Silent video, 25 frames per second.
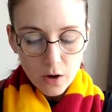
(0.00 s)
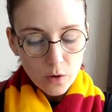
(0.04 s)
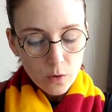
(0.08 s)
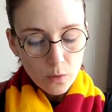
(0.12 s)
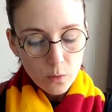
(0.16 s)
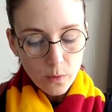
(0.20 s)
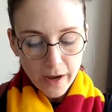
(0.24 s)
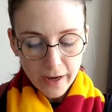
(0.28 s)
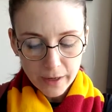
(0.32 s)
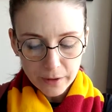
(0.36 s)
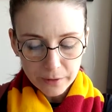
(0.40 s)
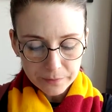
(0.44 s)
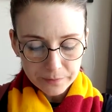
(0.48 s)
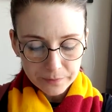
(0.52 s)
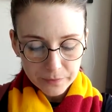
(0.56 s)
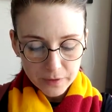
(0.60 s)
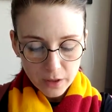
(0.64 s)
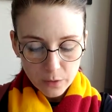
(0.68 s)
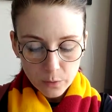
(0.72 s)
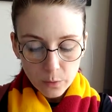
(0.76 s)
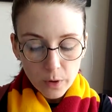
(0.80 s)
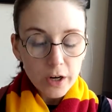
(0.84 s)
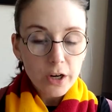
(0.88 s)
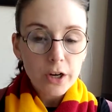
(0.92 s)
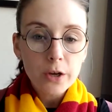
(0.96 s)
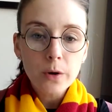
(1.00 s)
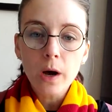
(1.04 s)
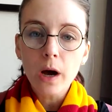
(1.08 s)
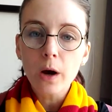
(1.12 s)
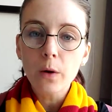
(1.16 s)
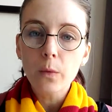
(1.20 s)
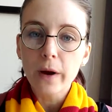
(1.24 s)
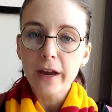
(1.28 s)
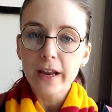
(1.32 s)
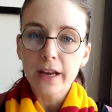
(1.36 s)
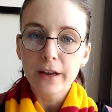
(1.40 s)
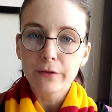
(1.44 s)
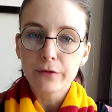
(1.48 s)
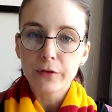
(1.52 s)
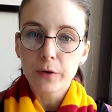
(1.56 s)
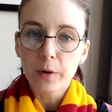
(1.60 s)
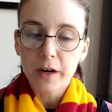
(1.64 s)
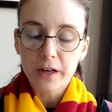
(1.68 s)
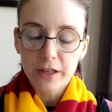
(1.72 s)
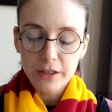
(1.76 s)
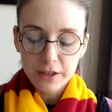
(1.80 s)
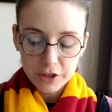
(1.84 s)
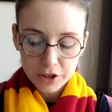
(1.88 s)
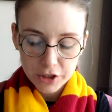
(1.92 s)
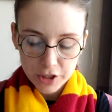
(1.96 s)
"Well, what are you all waiting
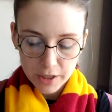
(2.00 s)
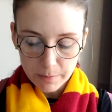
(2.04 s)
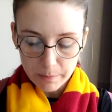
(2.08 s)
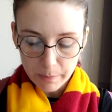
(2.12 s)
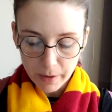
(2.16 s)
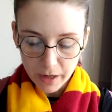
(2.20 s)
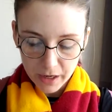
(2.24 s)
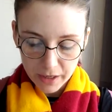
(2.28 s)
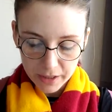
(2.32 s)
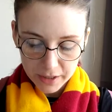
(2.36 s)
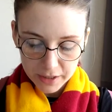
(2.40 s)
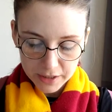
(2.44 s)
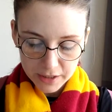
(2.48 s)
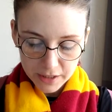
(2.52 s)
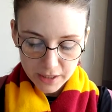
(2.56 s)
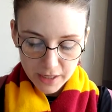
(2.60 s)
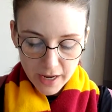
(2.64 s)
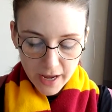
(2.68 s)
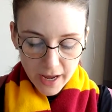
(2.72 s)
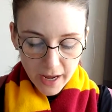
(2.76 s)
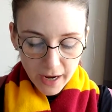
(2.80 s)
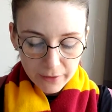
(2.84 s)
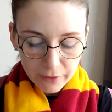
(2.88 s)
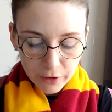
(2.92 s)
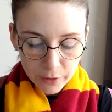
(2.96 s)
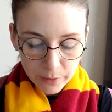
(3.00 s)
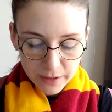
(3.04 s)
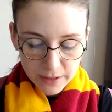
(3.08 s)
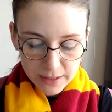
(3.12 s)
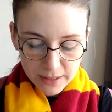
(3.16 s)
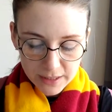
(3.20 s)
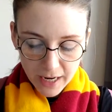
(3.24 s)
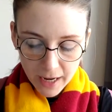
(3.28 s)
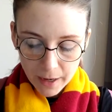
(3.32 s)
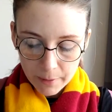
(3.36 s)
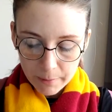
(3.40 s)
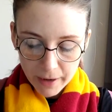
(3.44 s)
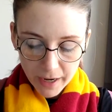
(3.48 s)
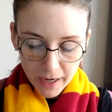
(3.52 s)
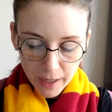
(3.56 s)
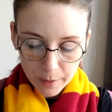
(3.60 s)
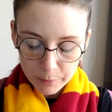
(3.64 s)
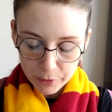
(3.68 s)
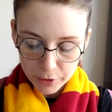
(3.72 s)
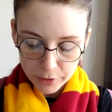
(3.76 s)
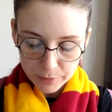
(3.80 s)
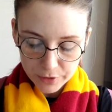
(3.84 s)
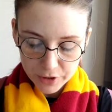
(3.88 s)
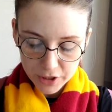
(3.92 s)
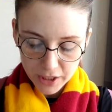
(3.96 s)
for?" she barked. "Everyone stand by a
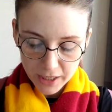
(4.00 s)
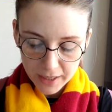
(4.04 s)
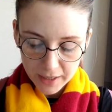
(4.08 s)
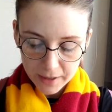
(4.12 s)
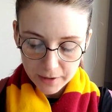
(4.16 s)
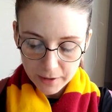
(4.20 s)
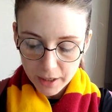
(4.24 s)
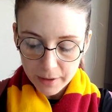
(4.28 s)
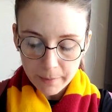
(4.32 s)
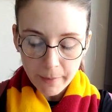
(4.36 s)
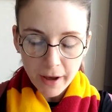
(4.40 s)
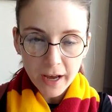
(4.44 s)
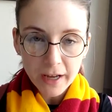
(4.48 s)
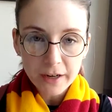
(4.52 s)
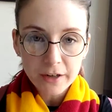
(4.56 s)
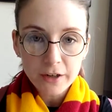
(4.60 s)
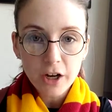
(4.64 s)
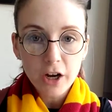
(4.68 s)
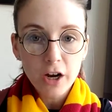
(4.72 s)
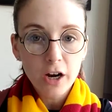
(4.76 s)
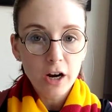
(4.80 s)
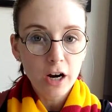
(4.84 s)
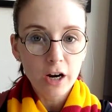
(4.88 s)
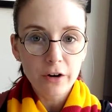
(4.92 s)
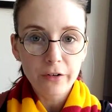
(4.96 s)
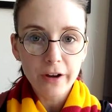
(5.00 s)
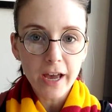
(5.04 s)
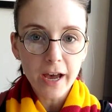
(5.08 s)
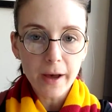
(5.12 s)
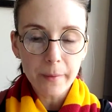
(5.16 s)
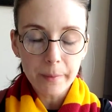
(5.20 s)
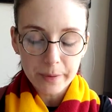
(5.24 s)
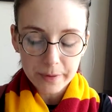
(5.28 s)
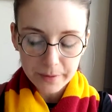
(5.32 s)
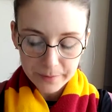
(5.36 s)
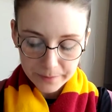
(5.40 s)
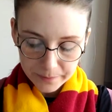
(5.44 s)
broomstick. Come on, hurry up."